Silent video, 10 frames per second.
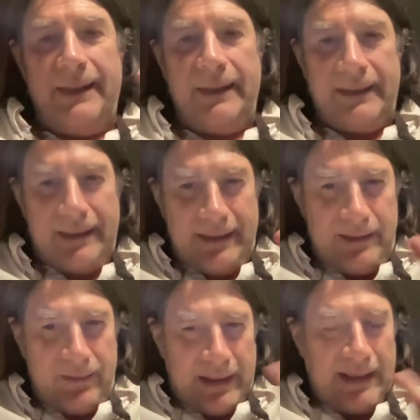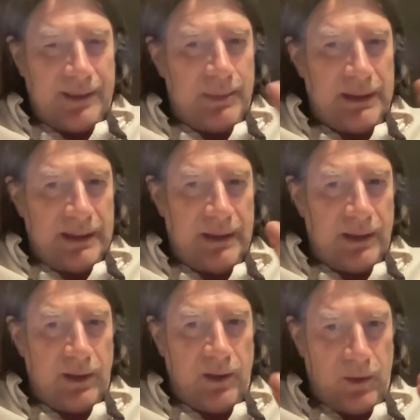it kind of can't be done
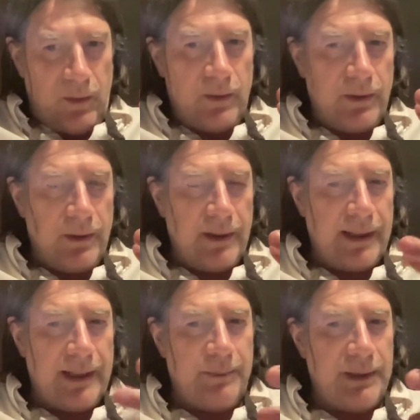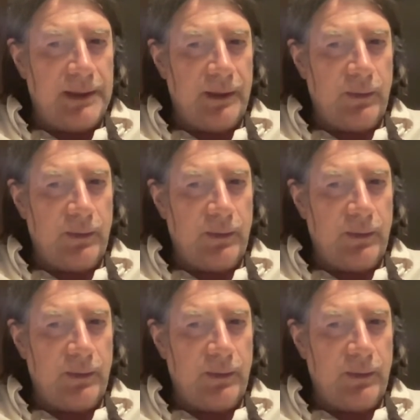in code. It can't be done